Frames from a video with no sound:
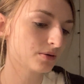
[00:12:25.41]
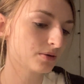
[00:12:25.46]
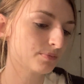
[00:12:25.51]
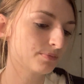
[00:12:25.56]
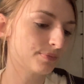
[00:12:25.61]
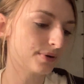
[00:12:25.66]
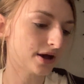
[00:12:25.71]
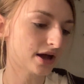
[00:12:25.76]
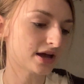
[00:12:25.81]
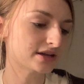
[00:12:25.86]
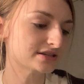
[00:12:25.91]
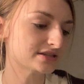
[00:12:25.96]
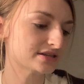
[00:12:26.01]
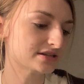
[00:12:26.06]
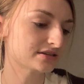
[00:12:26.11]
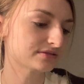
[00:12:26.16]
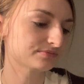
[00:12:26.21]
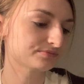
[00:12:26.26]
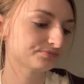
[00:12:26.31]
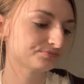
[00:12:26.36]
But
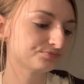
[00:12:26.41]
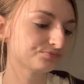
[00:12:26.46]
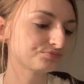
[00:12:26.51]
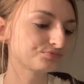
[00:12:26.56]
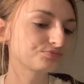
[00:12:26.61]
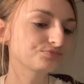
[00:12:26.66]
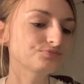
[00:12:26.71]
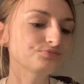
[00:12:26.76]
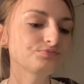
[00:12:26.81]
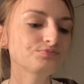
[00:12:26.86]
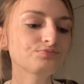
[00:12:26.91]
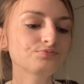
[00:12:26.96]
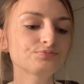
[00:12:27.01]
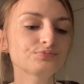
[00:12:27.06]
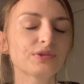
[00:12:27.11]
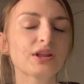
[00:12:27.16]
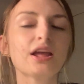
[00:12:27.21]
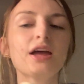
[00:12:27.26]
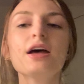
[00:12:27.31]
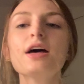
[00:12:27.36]

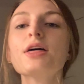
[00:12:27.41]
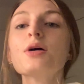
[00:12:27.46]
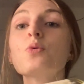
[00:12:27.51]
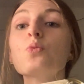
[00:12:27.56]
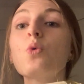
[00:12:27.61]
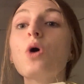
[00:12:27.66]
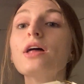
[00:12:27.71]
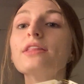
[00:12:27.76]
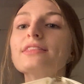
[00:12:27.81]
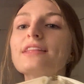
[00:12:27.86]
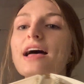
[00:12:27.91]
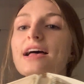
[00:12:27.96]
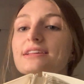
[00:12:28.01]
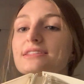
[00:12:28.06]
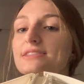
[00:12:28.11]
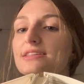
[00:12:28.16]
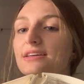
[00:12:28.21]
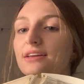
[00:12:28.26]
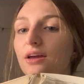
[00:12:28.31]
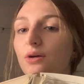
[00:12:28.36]
one
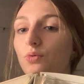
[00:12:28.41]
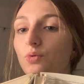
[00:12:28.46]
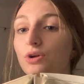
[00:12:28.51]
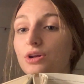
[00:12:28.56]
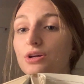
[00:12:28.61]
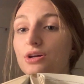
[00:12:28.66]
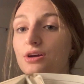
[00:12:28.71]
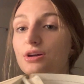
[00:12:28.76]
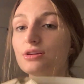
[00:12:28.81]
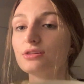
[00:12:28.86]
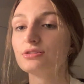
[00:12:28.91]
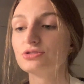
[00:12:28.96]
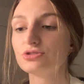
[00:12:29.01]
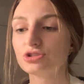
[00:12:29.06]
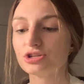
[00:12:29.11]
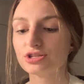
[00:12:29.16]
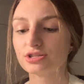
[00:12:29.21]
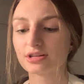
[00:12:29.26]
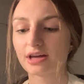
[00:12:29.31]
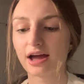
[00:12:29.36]
last thing I want to
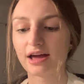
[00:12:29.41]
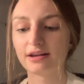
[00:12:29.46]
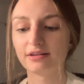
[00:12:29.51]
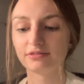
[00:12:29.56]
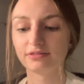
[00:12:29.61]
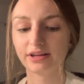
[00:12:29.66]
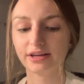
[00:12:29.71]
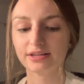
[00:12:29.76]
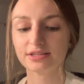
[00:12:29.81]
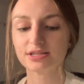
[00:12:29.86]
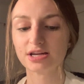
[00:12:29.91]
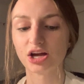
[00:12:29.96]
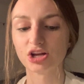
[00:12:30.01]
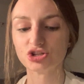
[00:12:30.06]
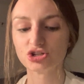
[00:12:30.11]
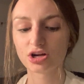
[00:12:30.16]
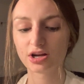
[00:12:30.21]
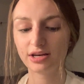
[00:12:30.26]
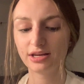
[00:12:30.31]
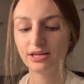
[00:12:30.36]
just kind of like
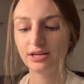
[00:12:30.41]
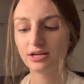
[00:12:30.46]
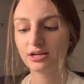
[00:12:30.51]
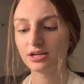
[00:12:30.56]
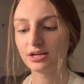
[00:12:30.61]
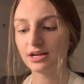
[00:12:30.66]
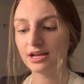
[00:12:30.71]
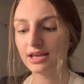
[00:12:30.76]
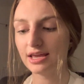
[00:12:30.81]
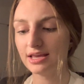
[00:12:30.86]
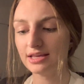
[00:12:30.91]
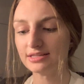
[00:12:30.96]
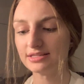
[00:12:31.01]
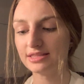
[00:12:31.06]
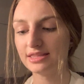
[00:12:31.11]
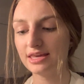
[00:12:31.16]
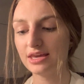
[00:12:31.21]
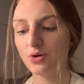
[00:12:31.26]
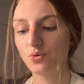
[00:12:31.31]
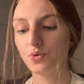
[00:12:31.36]
touch on here is
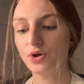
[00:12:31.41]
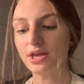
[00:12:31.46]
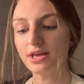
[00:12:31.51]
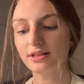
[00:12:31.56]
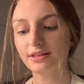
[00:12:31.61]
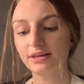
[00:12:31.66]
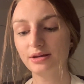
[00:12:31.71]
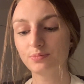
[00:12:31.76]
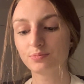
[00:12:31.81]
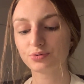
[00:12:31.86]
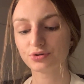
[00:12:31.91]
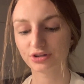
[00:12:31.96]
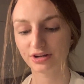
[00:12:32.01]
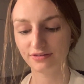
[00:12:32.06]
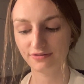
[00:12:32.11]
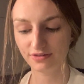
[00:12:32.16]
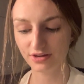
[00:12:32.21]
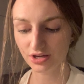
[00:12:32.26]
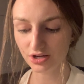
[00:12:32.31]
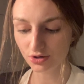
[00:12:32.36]
the weekly
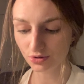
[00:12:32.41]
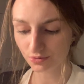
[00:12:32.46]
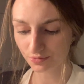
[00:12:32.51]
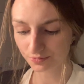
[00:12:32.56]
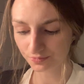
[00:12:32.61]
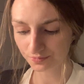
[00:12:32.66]
preview.